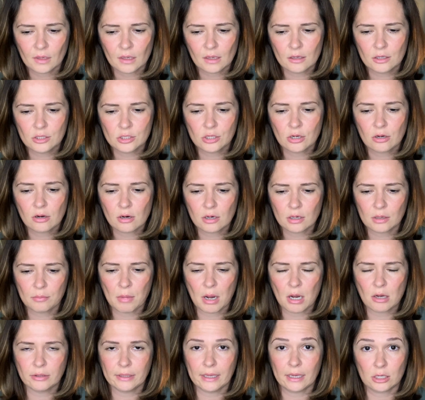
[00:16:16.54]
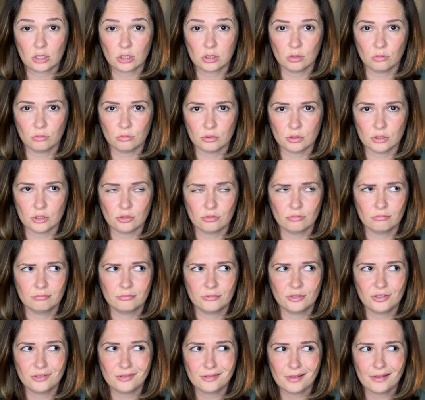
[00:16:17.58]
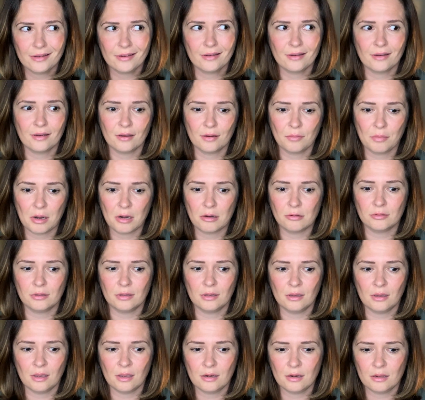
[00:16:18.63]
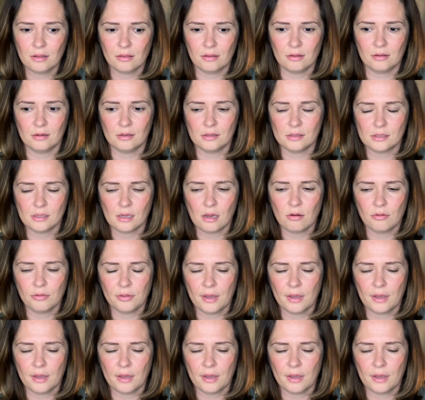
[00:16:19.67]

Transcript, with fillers: is hard about Ashley Woods, just like about anything in South